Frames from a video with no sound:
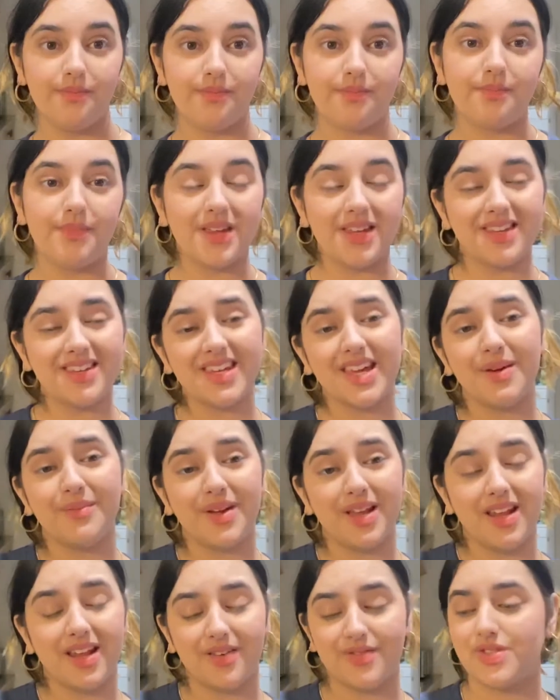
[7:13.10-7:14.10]
But yeah,
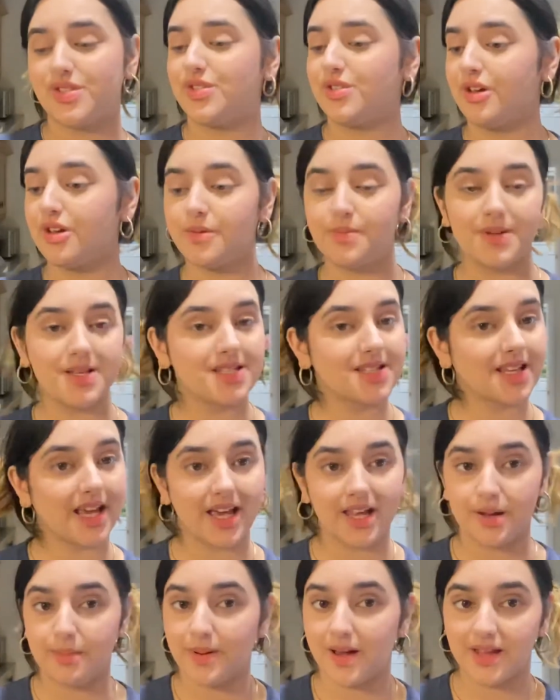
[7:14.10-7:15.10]
my loves, don't be
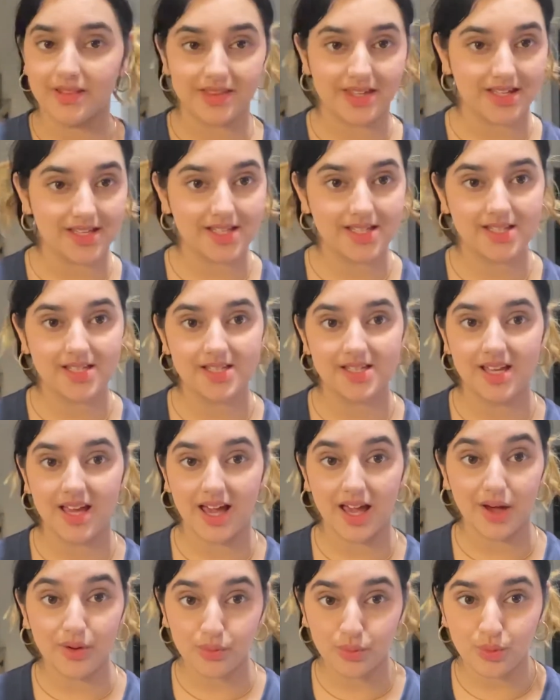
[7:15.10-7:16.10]
scared about this
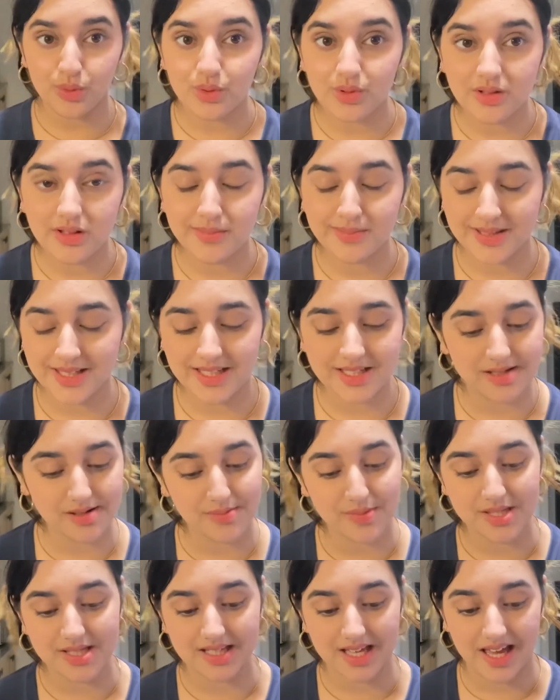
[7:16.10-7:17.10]
at all. Please don't
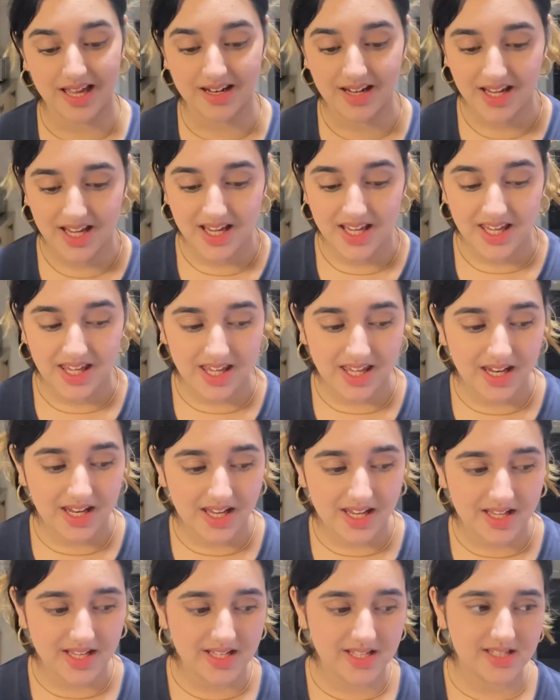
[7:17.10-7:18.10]
be scared. It
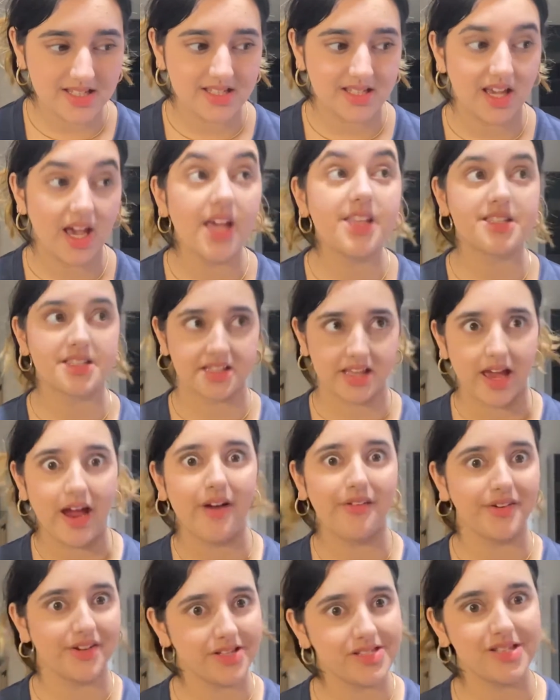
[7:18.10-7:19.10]
is a
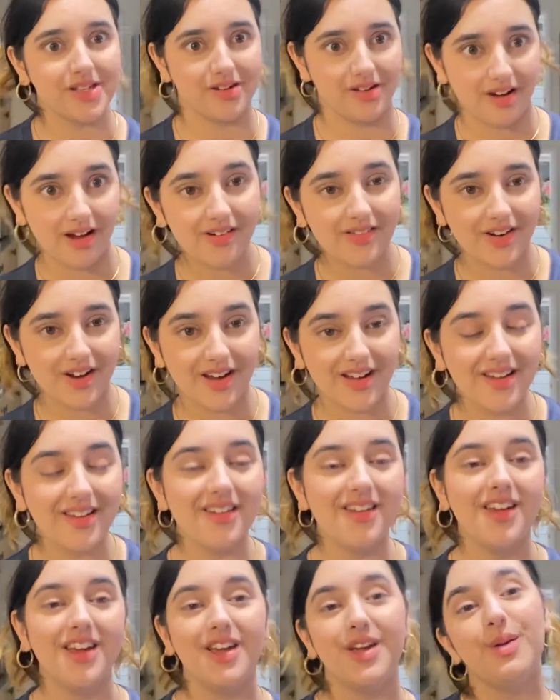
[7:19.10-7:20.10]
scary
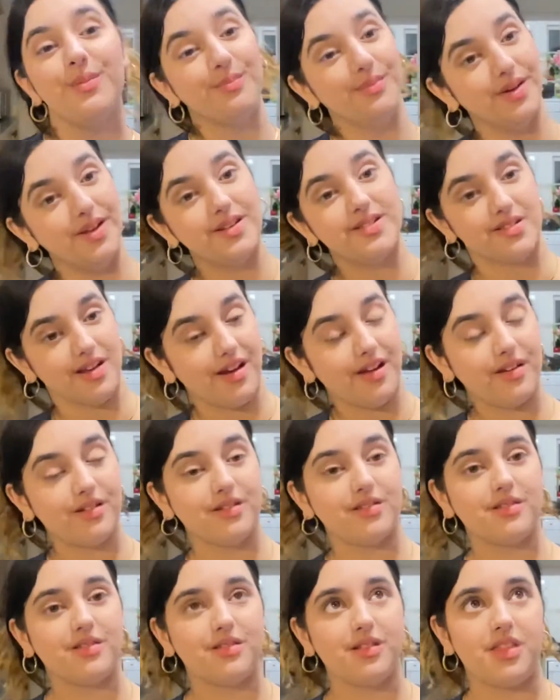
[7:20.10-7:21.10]
scenario, but
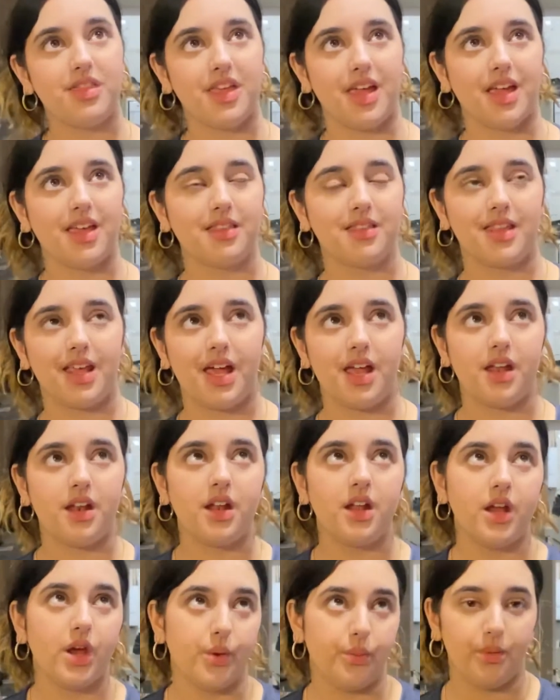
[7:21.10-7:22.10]
don't think
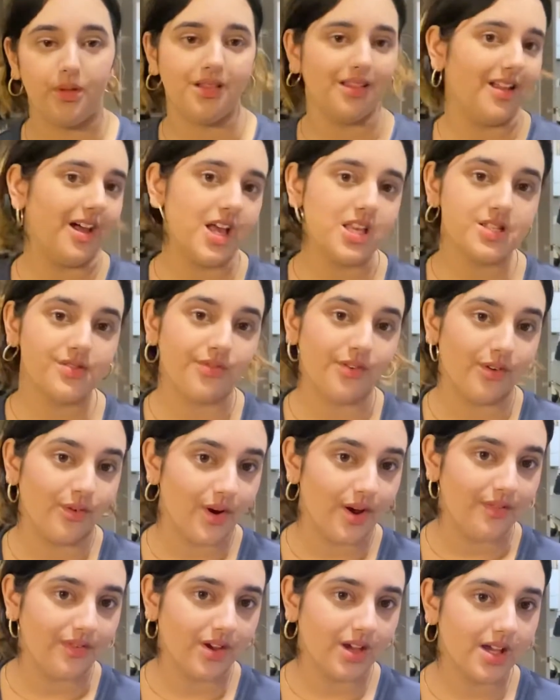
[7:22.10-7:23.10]
that it will last
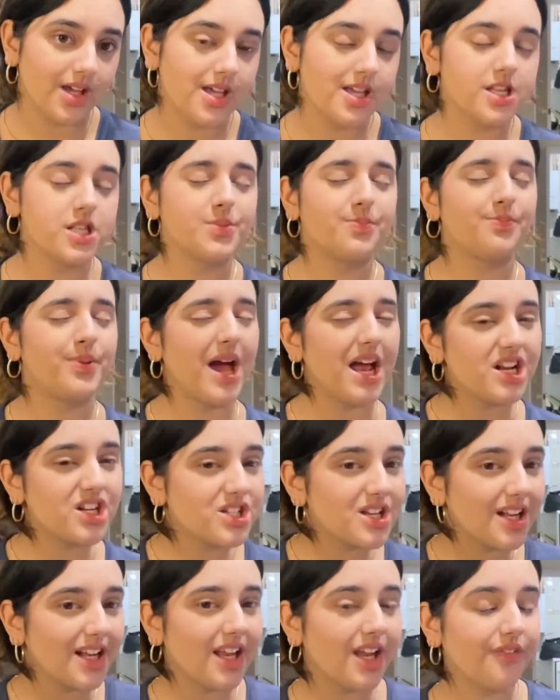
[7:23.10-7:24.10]
forever,
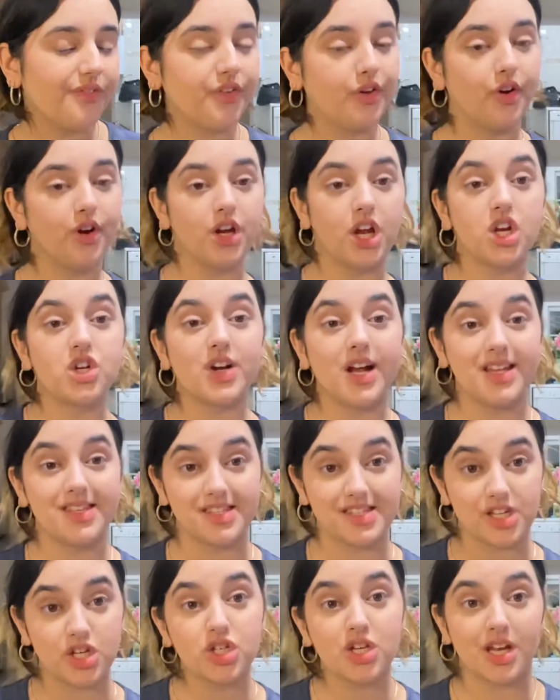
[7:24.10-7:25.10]
especially if you're in a
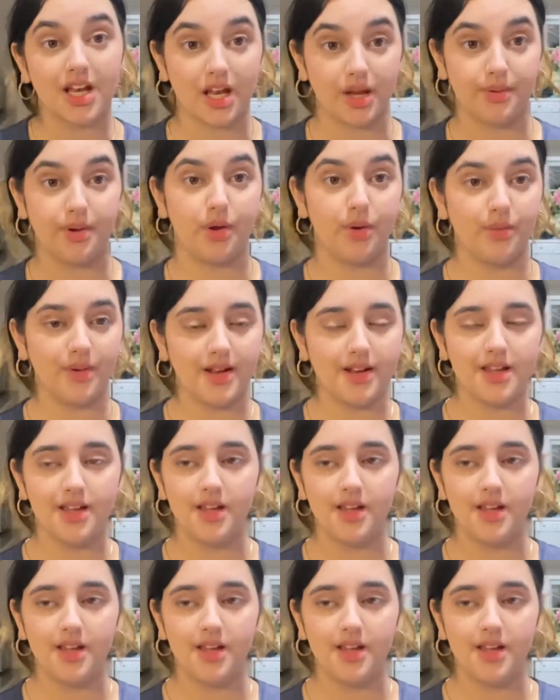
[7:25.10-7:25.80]
transitioning moment.